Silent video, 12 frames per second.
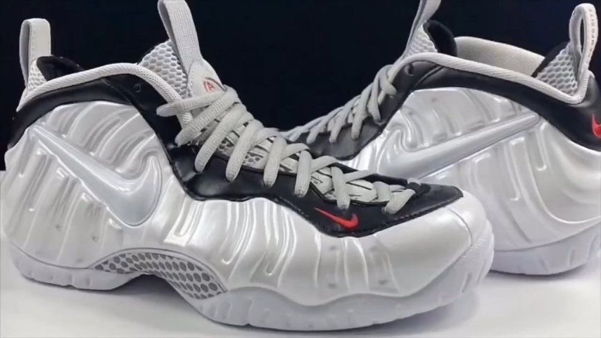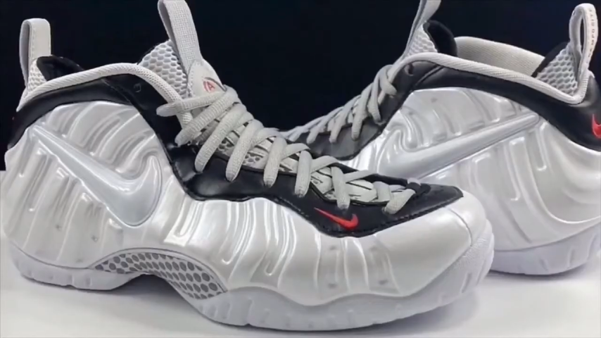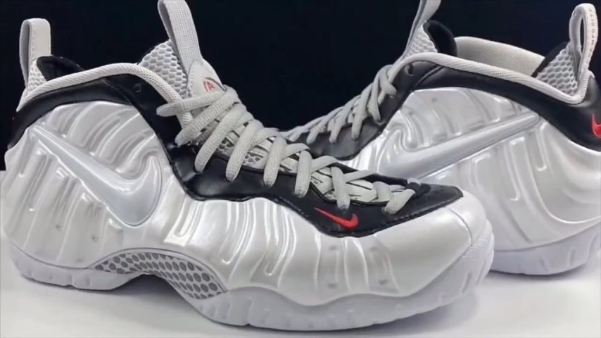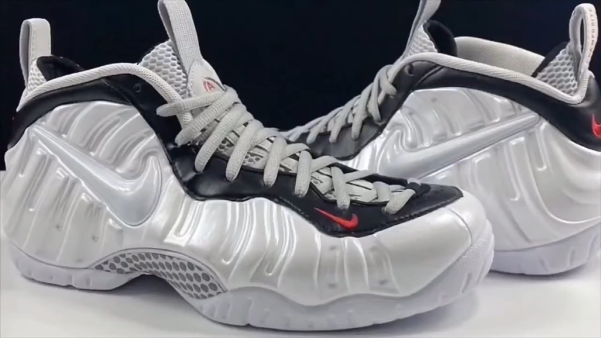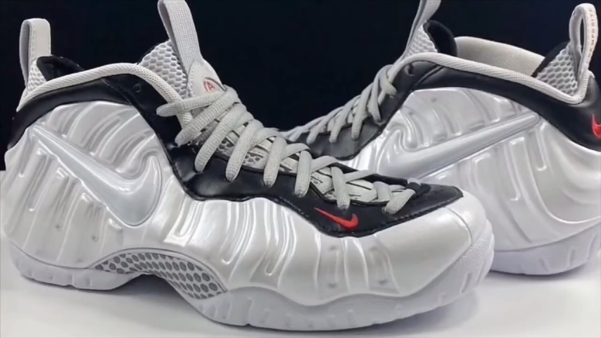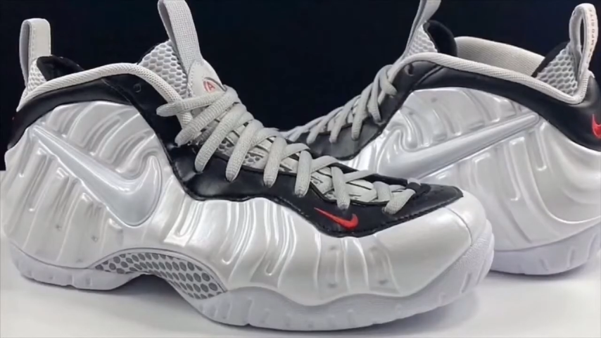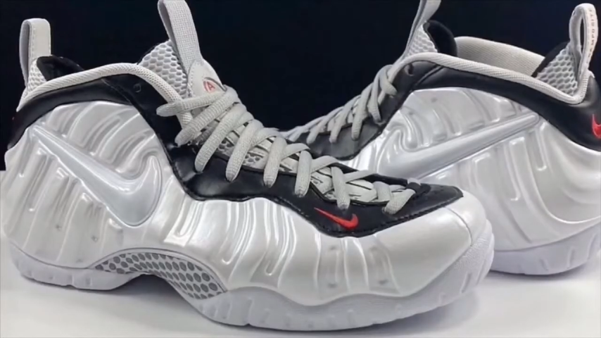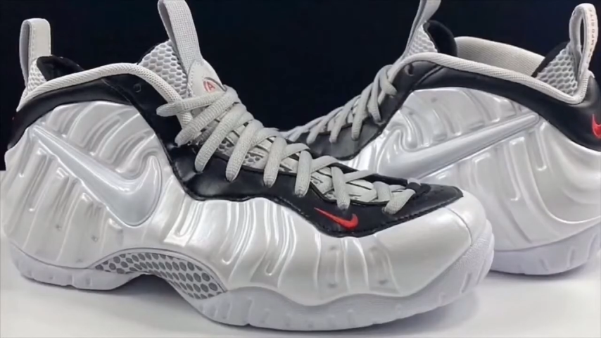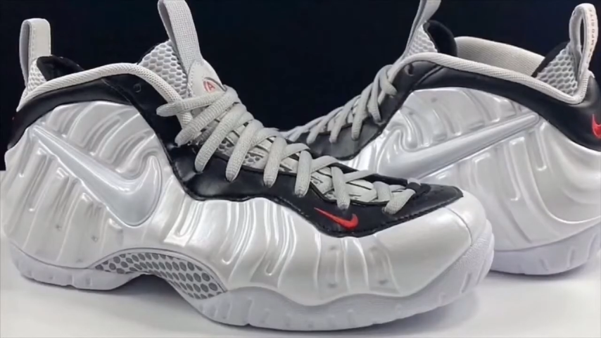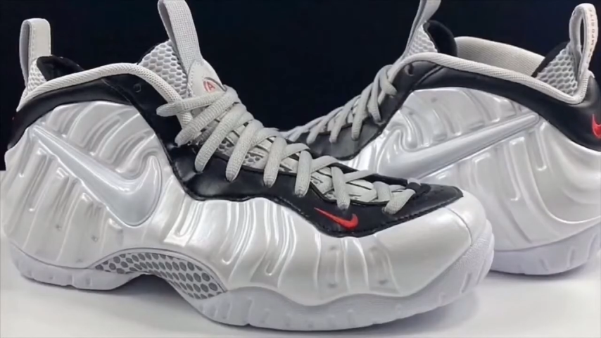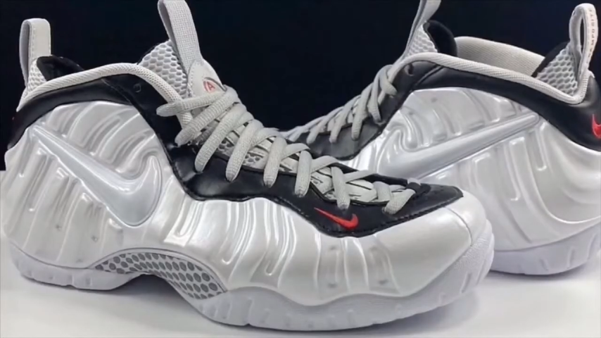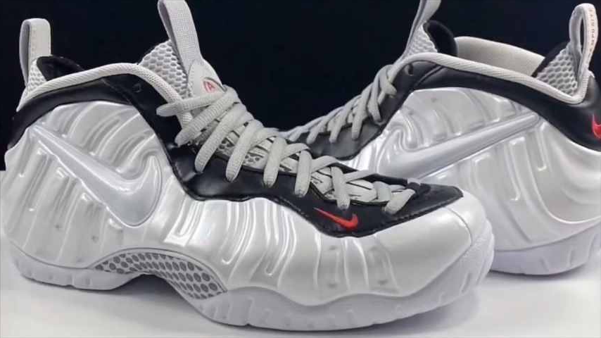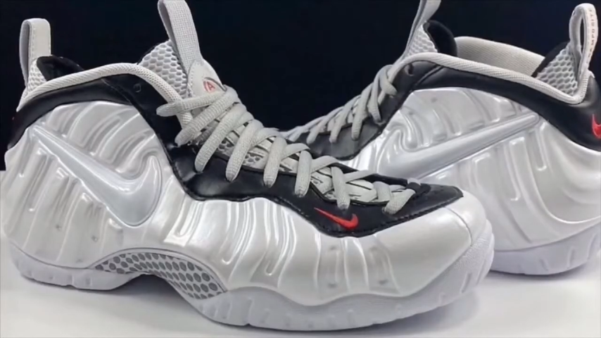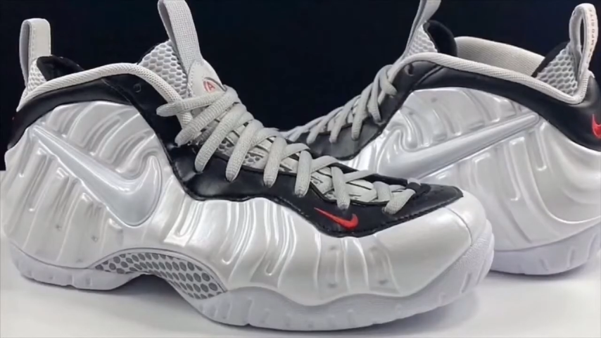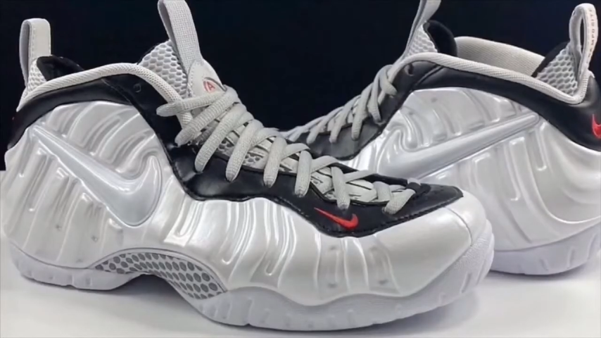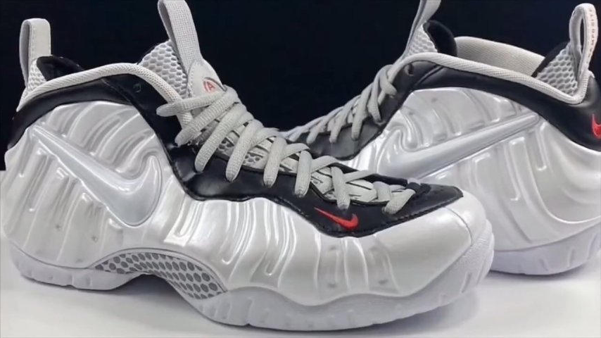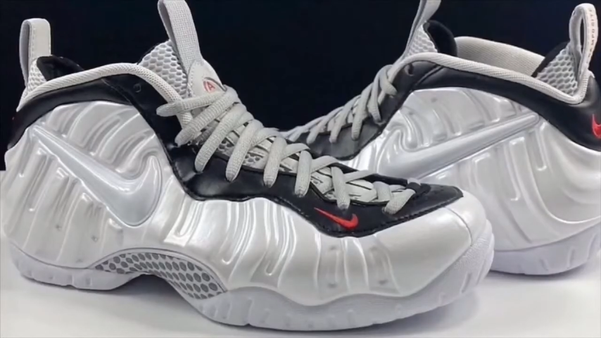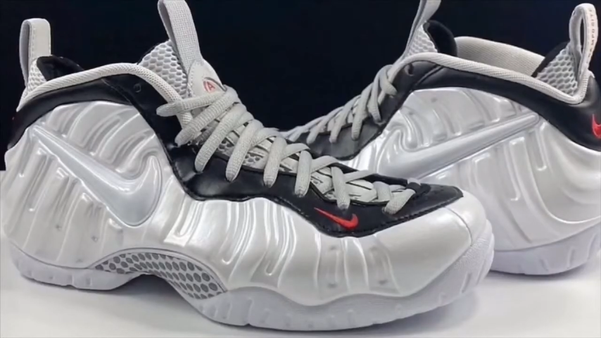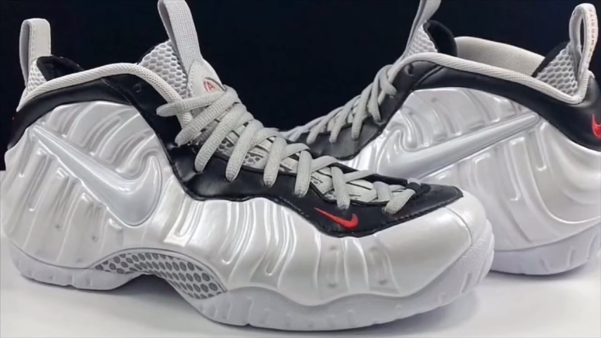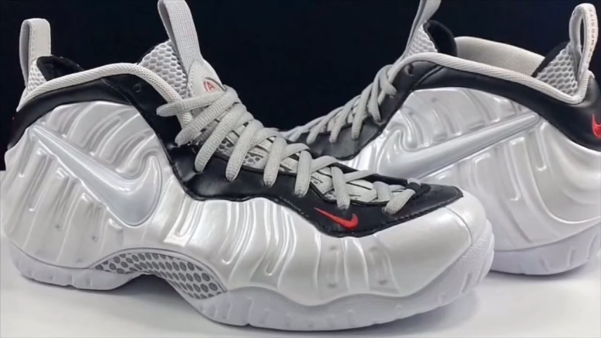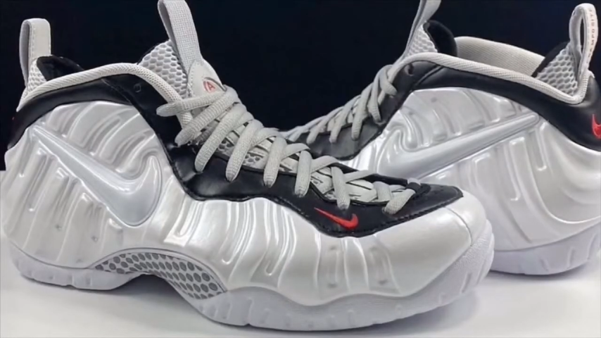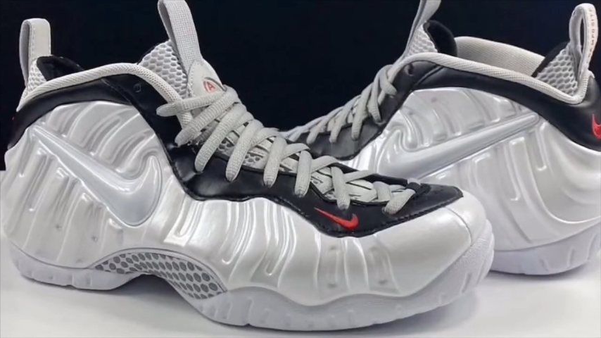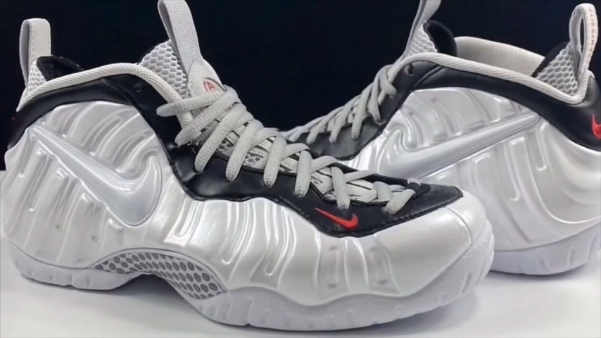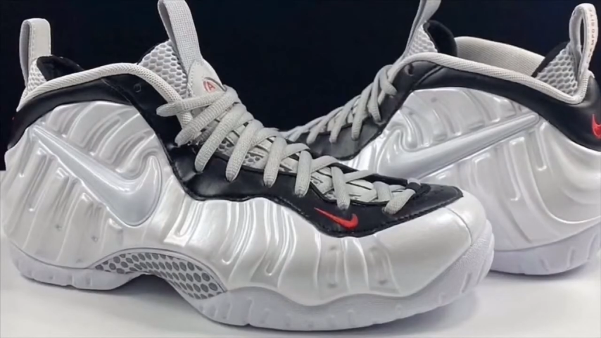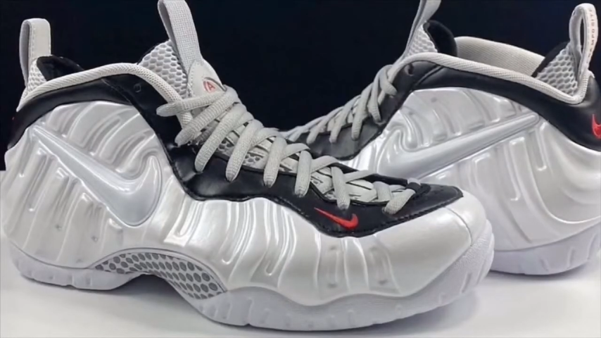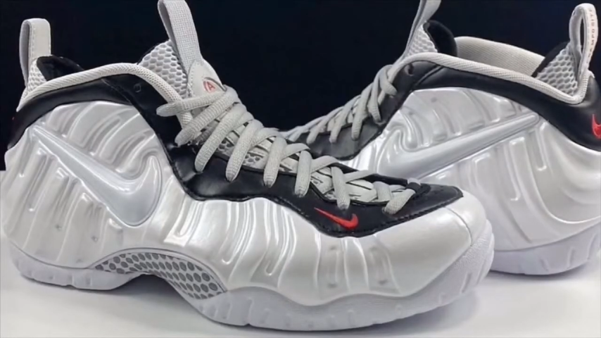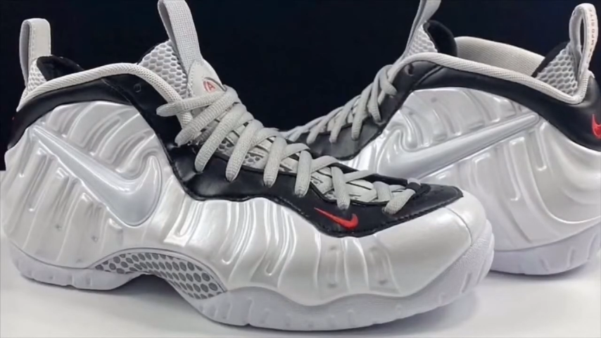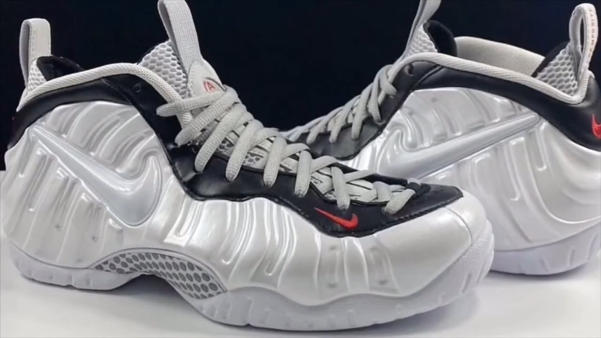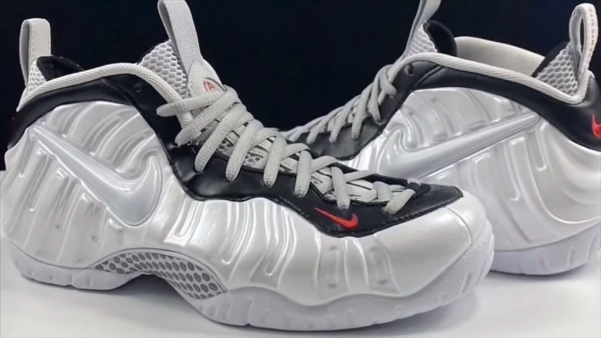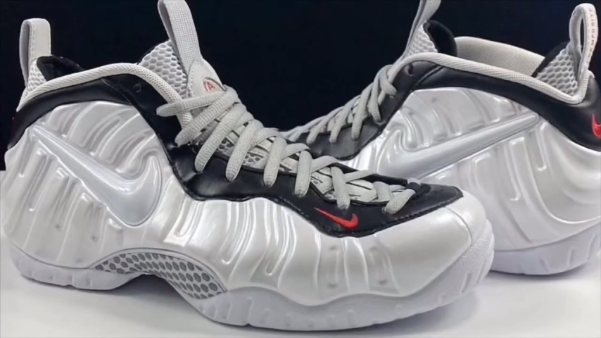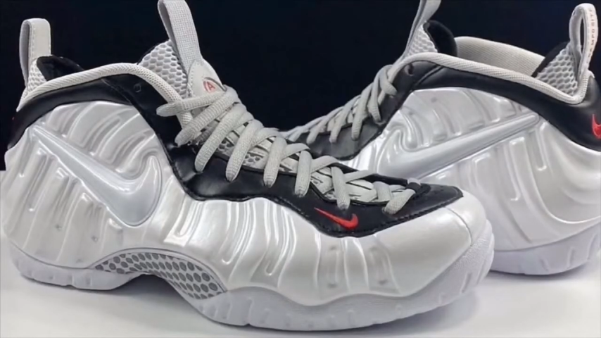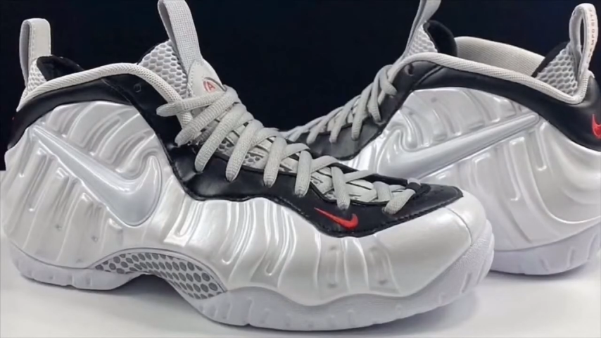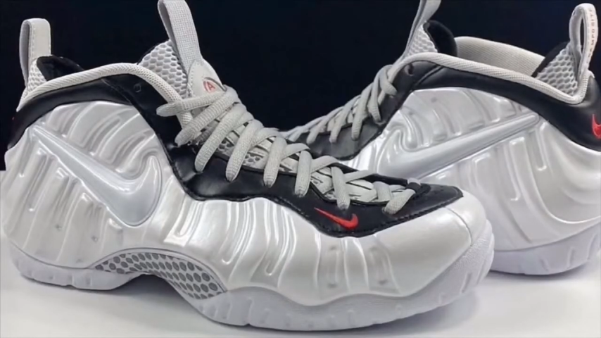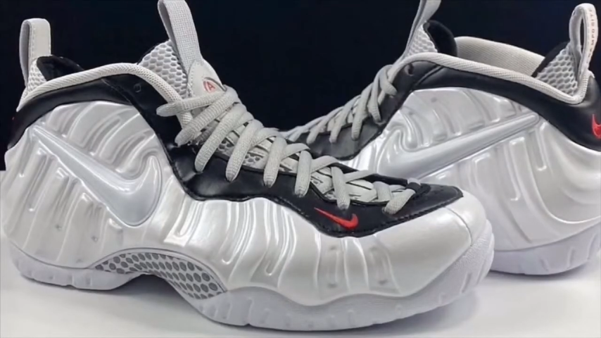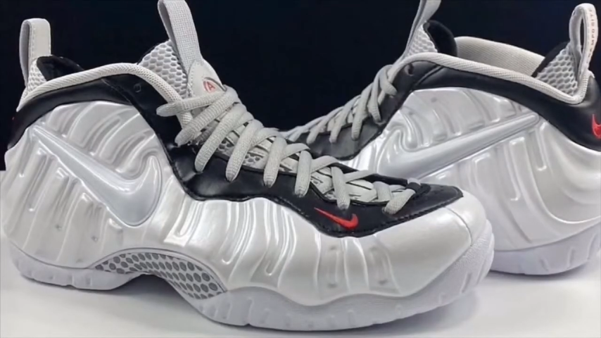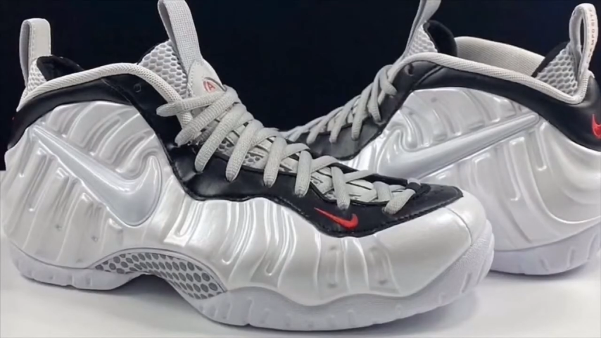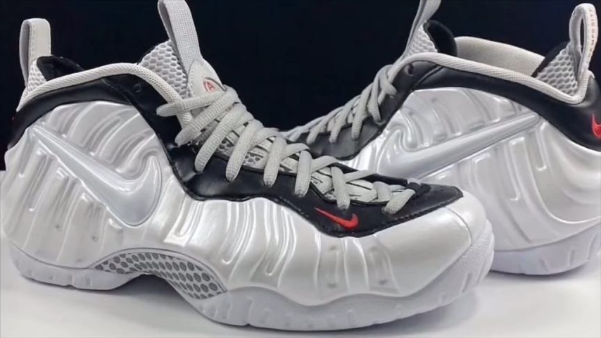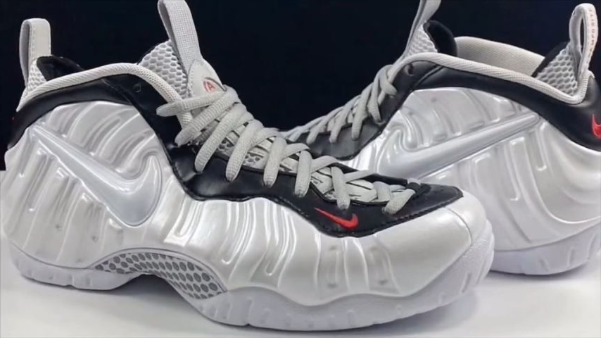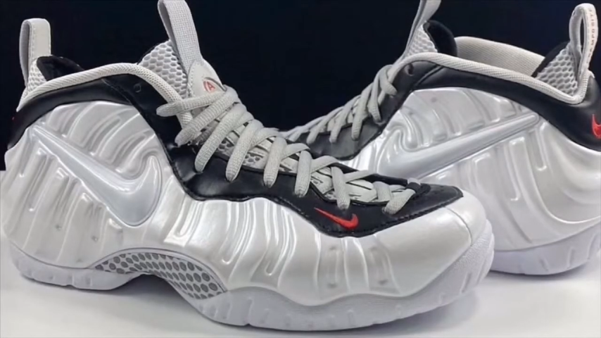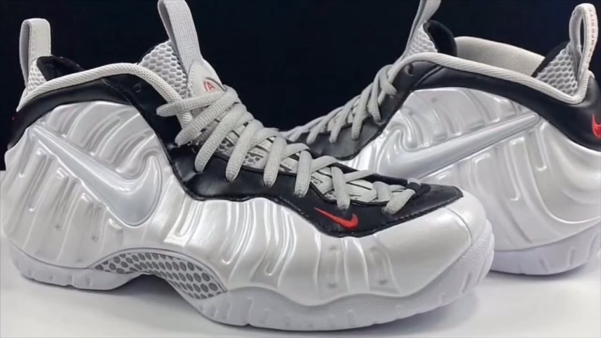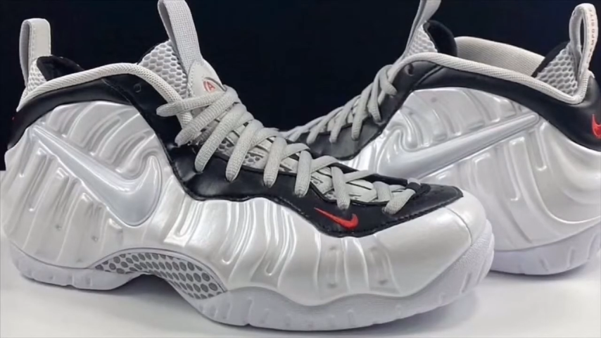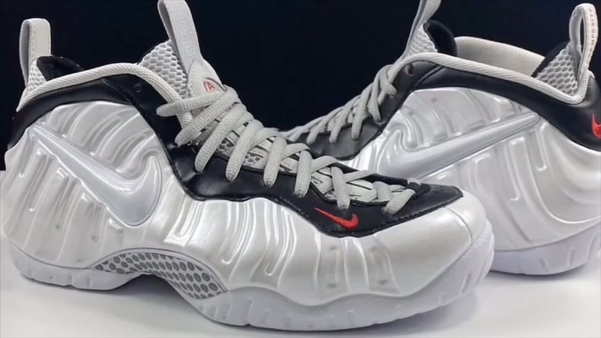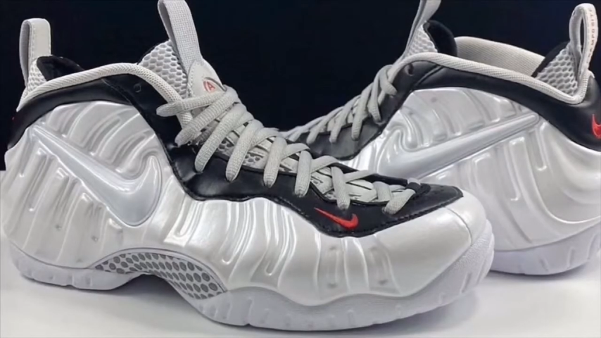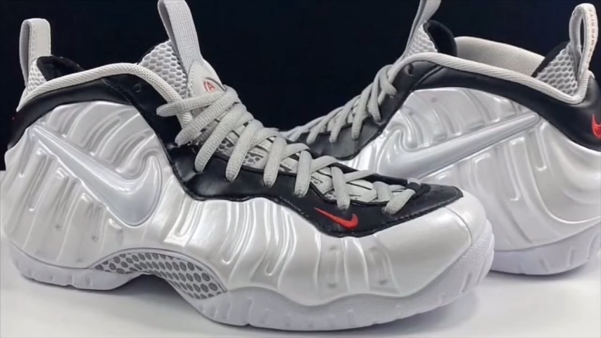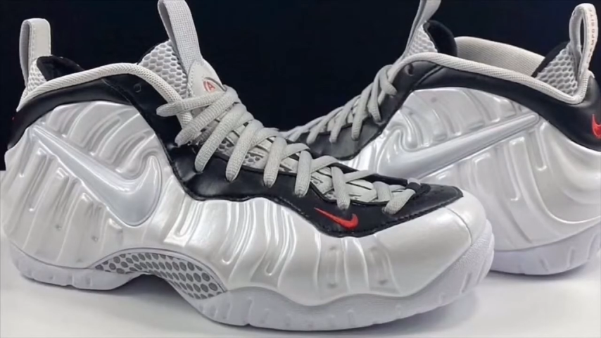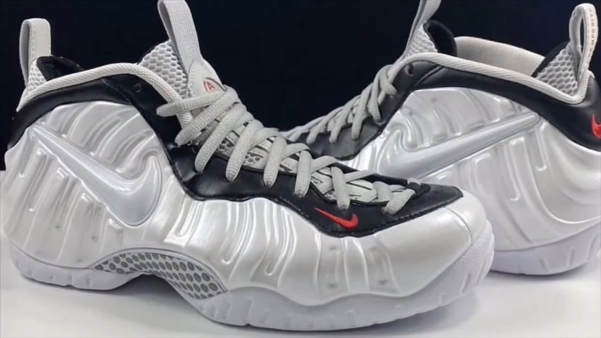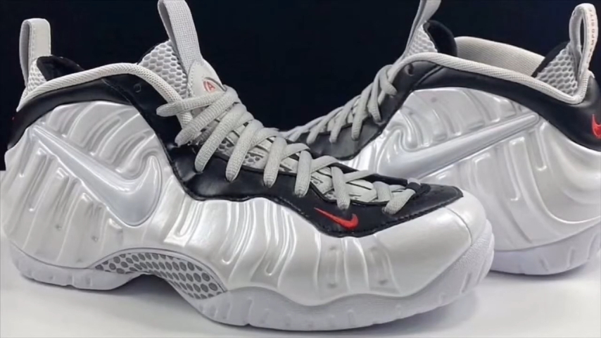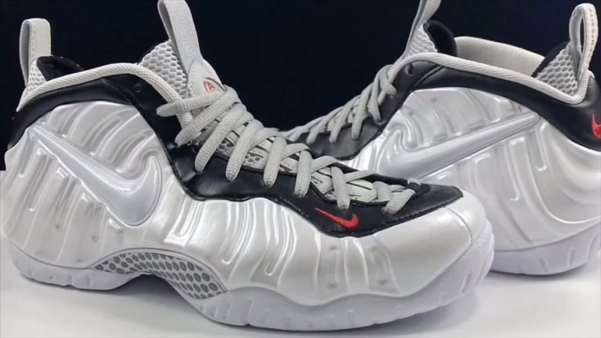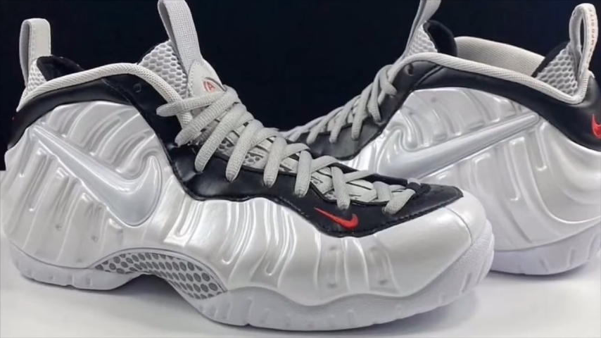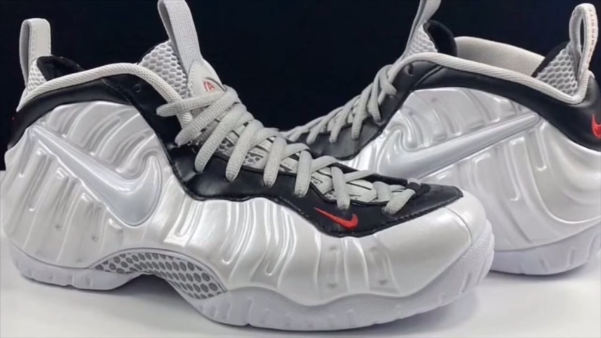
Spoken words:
[unreadable: no face in view]